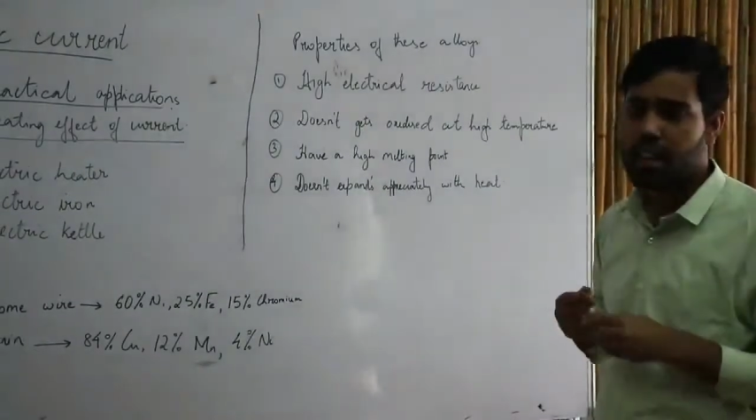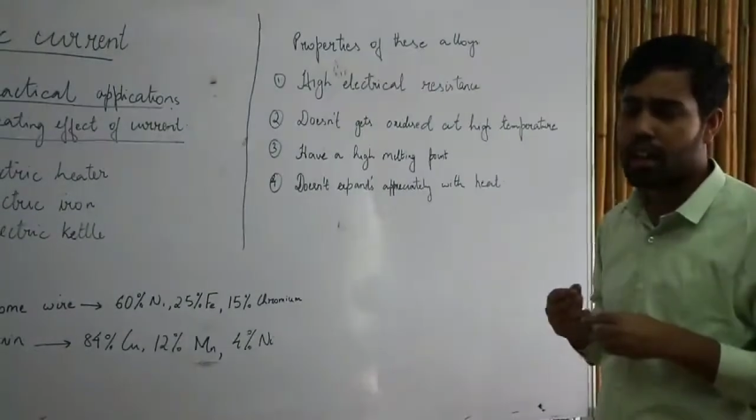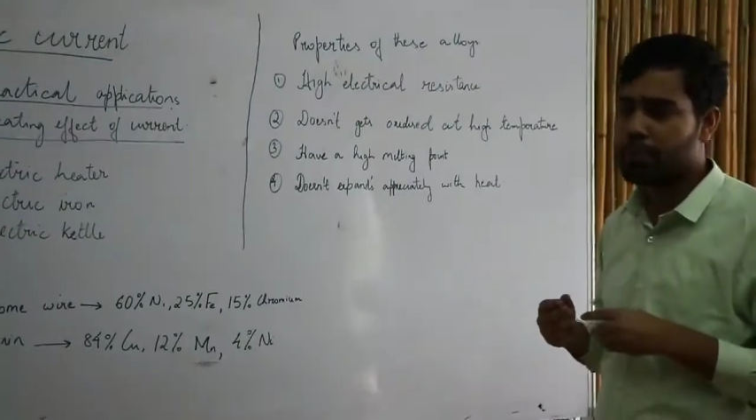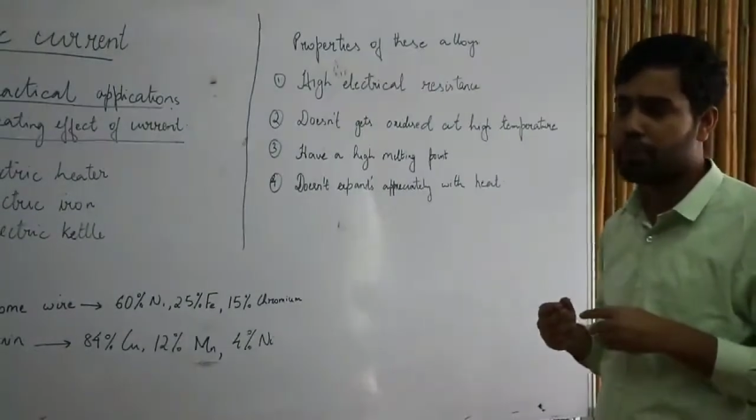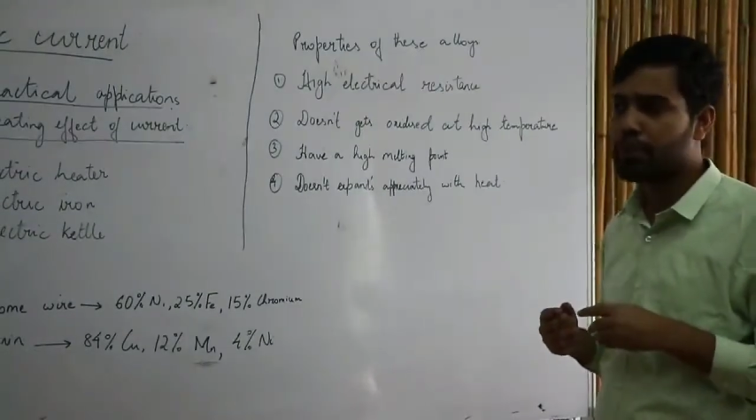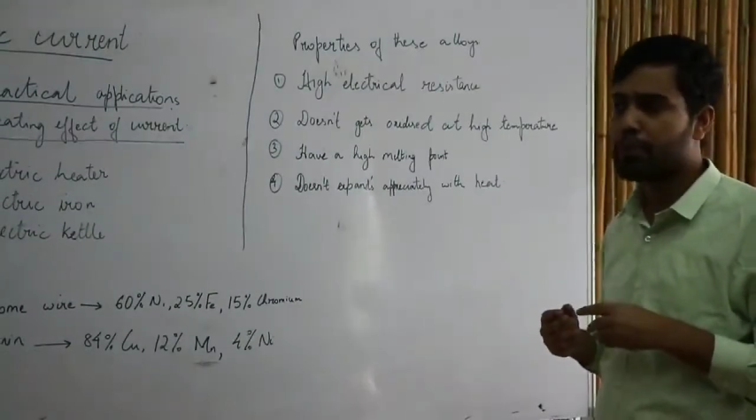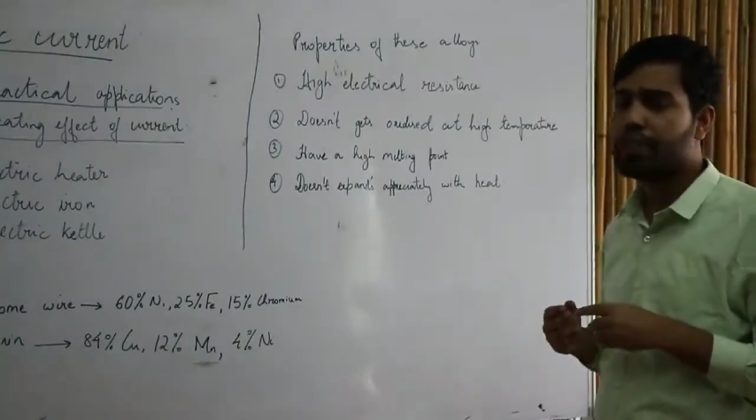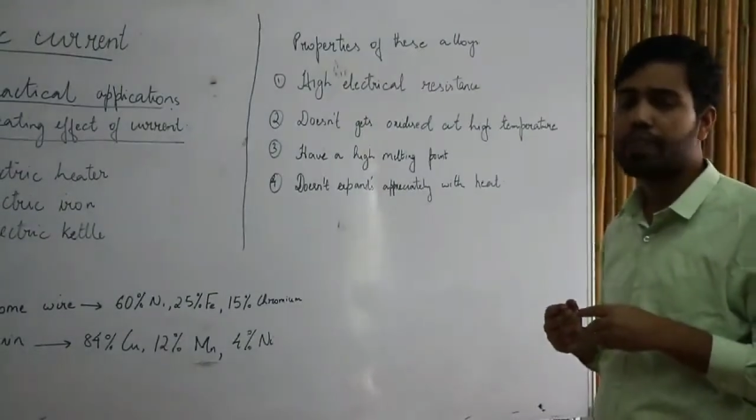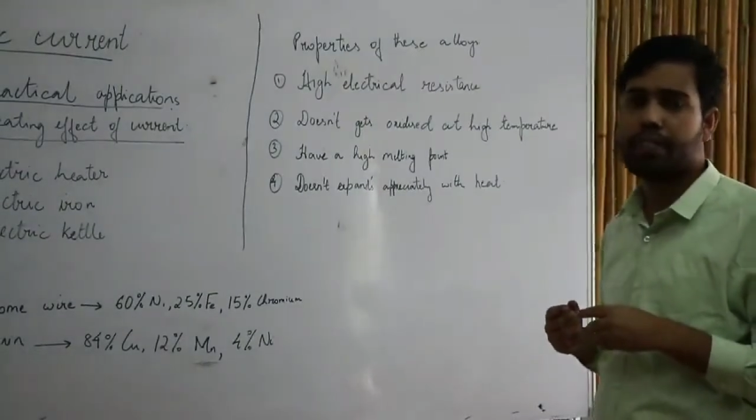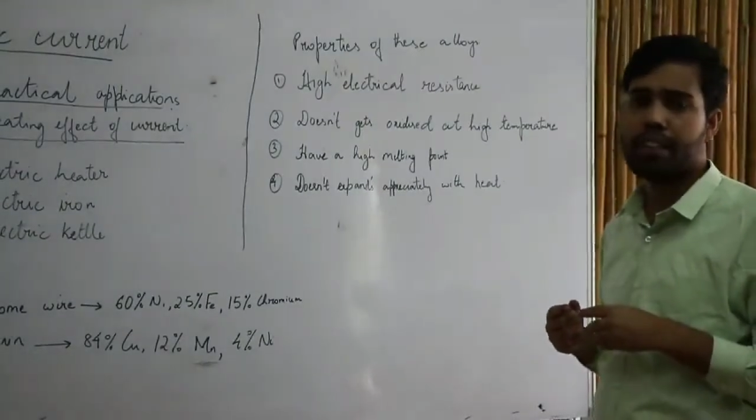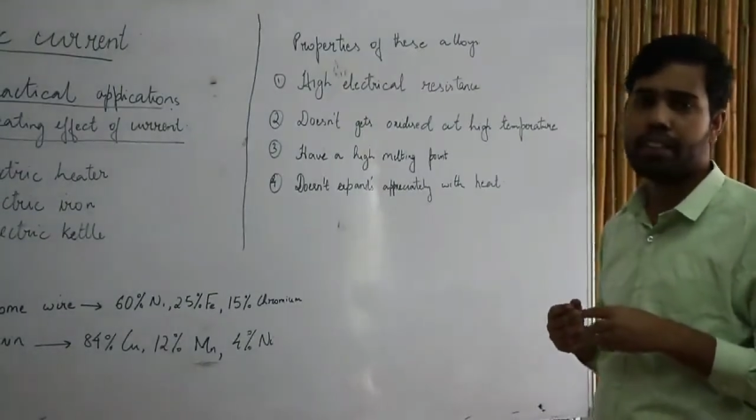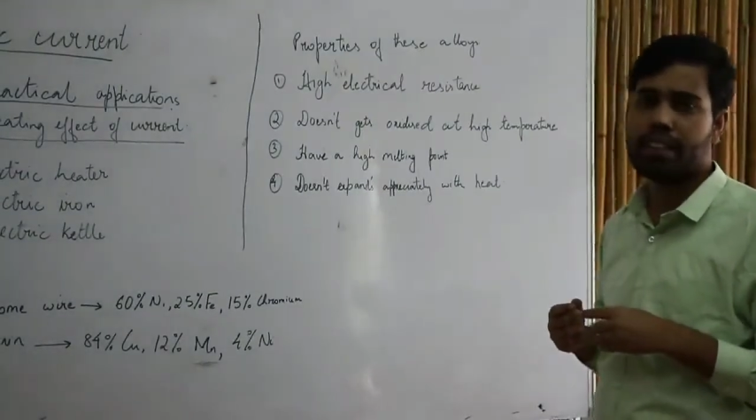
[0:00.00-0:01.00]
up to
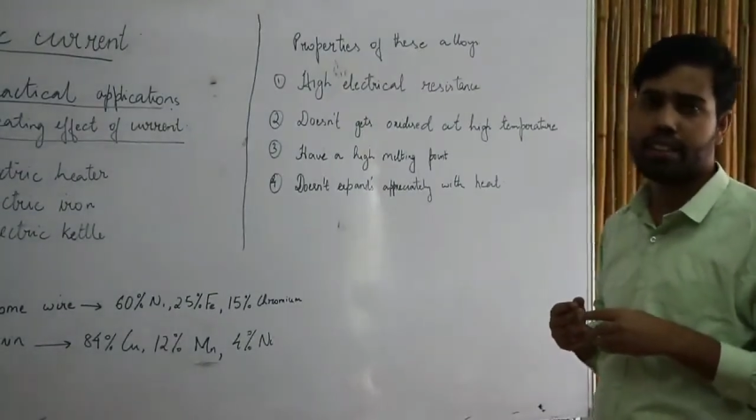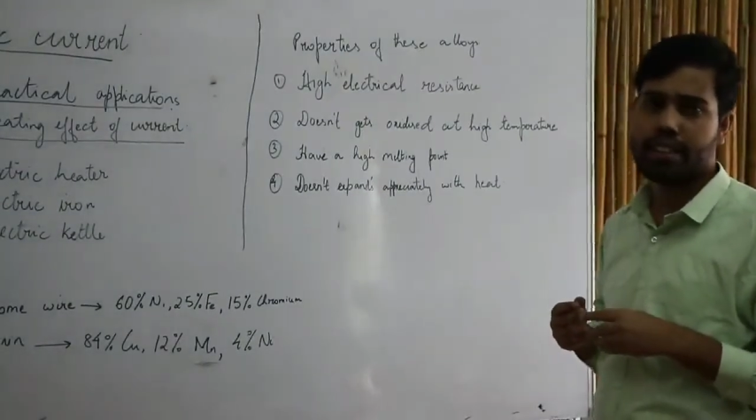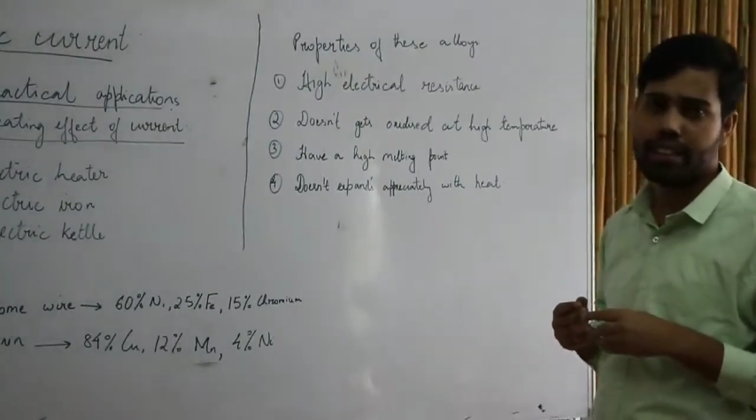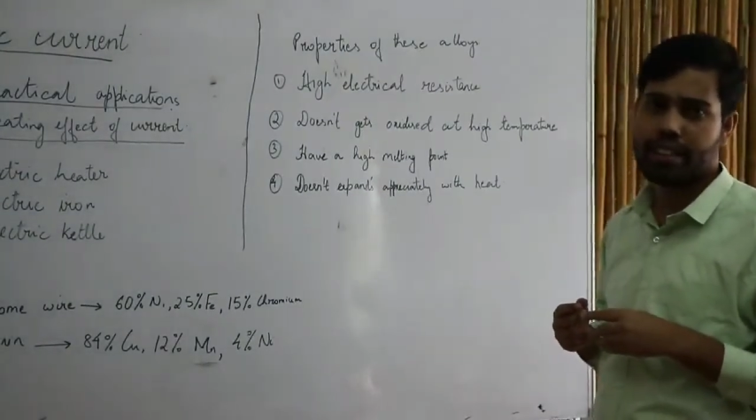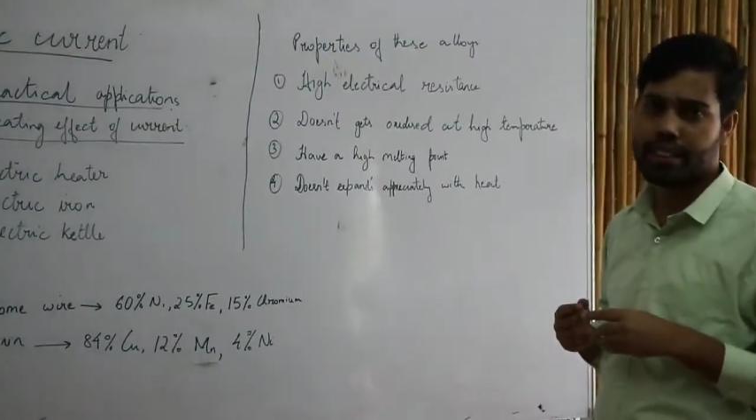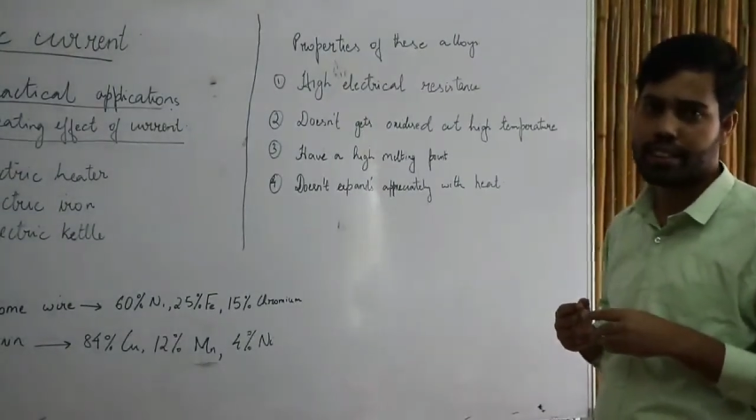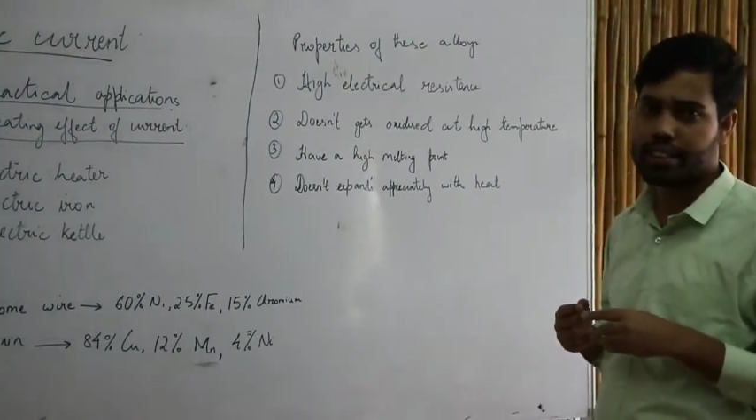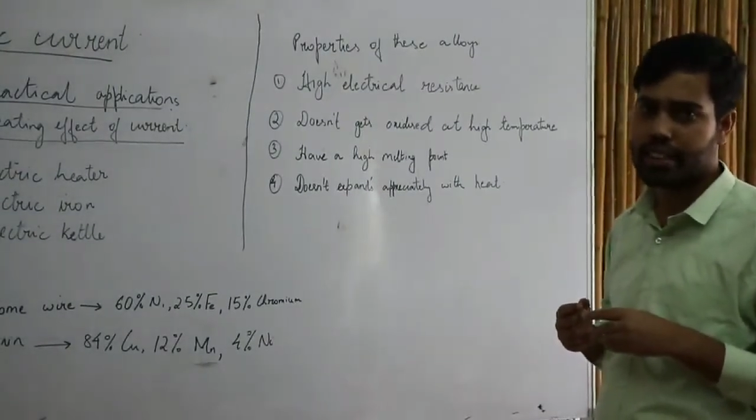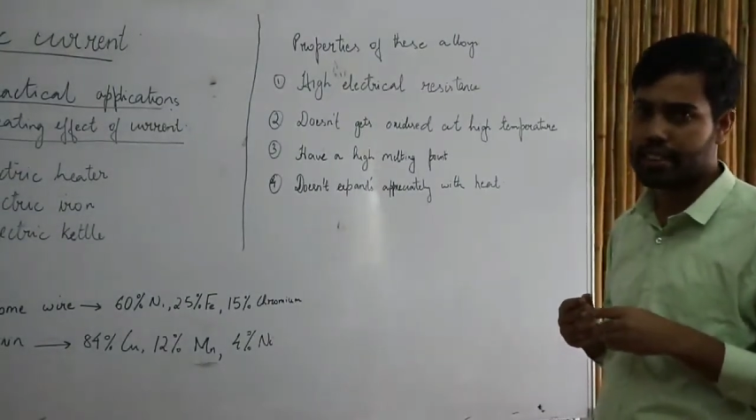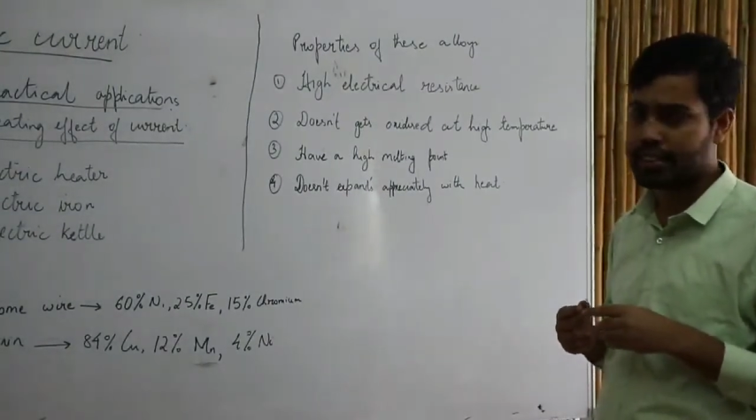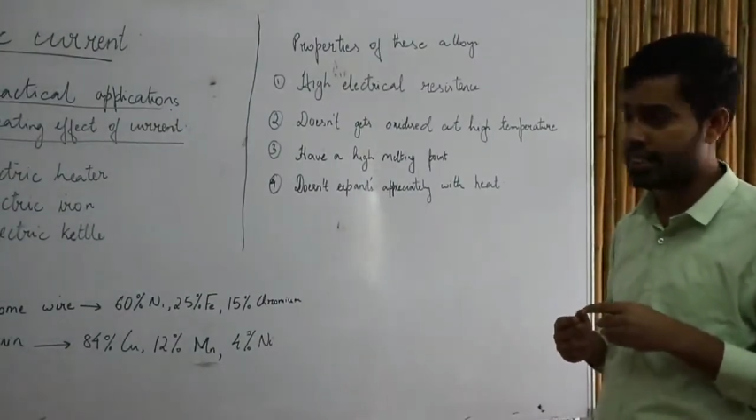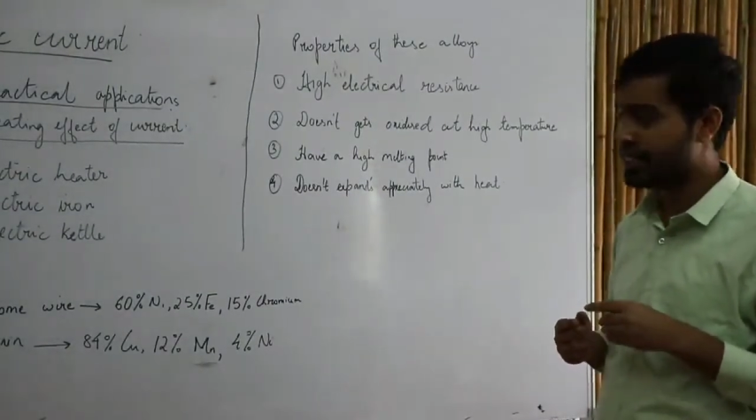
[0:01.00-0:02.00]
1500 degrees
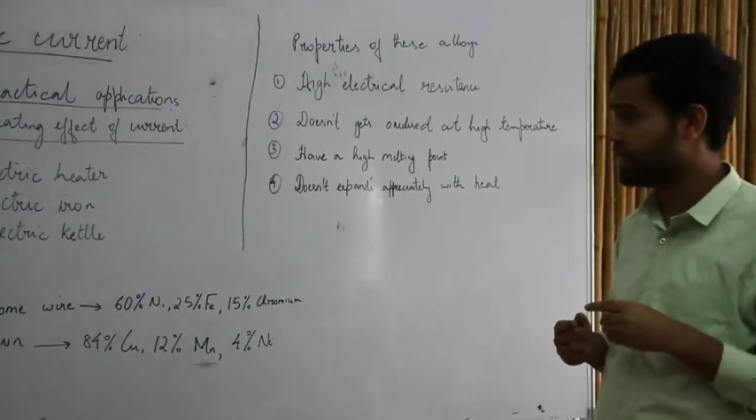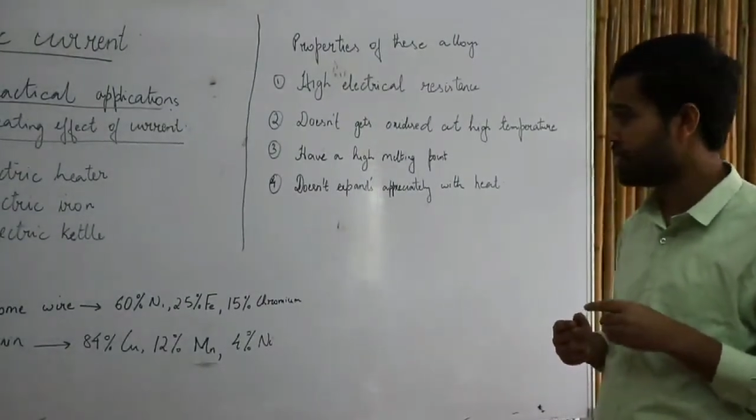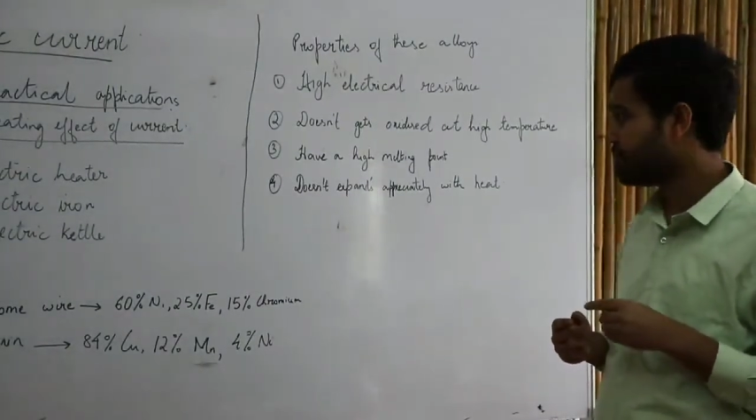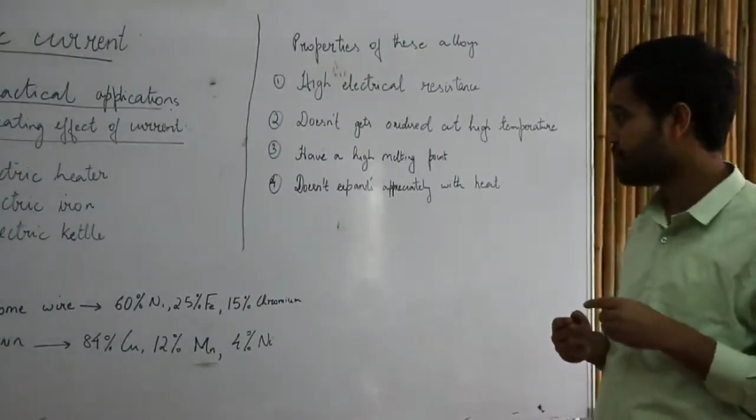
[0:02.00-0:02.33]
Celsius.